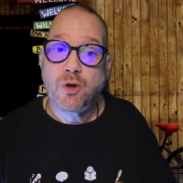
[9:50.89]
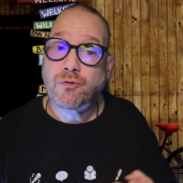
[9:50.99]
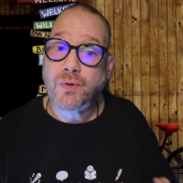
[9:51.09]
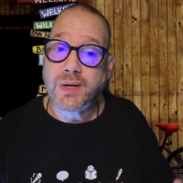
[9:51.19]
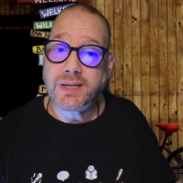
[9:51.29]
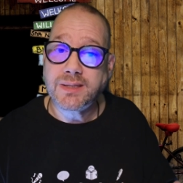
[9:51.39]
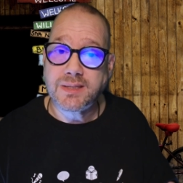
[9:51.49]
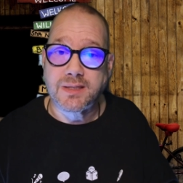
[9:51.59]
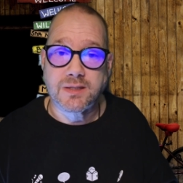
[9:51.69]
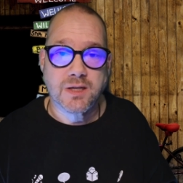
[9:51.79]
For
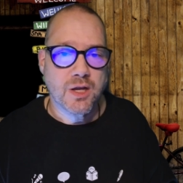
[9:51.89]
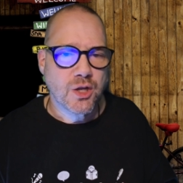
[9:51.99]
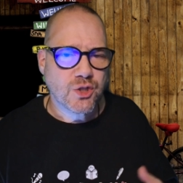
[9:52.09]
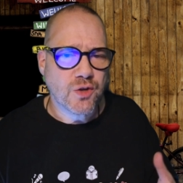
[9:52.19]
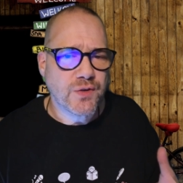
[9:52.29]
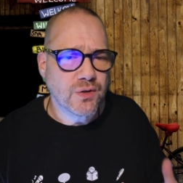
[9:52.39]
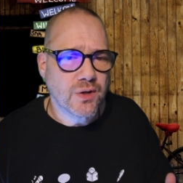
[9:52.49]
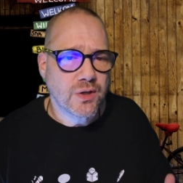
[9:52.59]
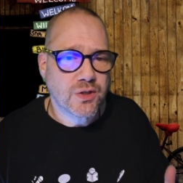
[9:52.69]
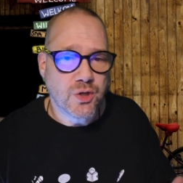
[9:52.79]
instance, so if you're
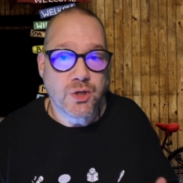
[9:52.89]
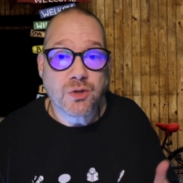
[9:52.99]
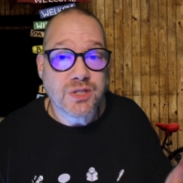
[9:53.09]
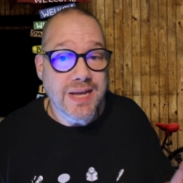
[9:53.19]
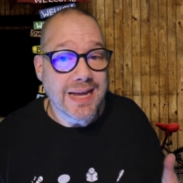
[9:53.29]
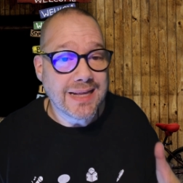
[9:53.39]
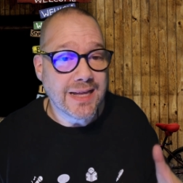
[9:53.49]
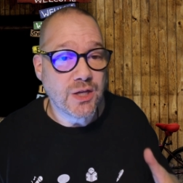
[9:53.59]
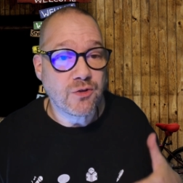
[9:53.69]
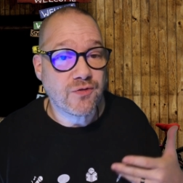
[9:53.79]
so you're saying
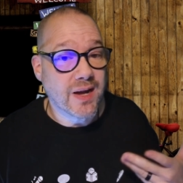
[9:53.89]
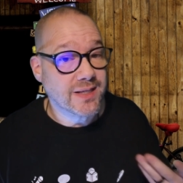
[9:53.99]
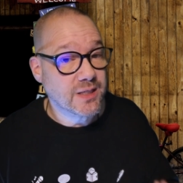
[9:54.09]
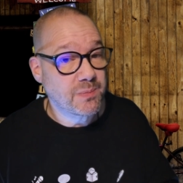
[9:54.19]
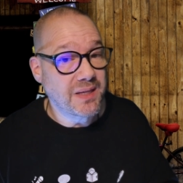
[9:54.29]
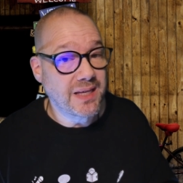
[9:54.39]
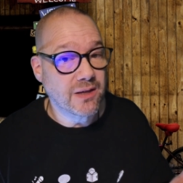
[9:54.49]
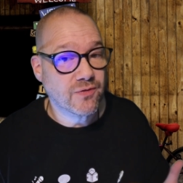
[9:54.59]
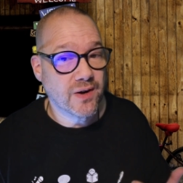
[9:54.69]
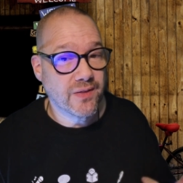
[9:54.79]
that you find speaking
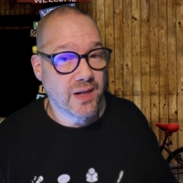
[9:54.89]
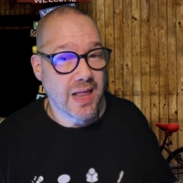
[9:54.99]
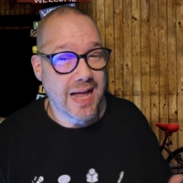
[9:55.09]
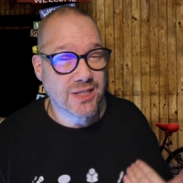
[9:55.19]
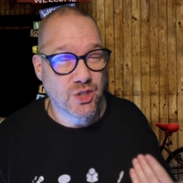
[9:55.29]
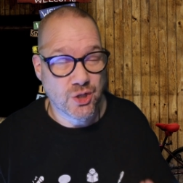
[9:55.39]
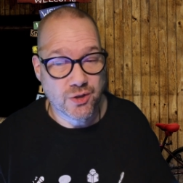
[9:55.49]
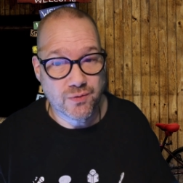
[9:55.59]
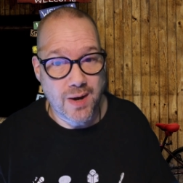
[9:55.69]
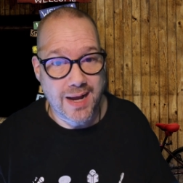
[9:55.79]
in front of the class
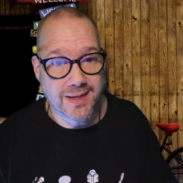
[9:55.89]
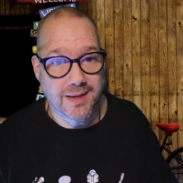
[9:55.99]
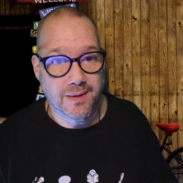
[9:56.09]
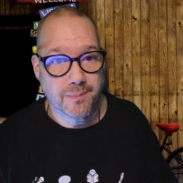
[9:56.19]
nerve-wracking.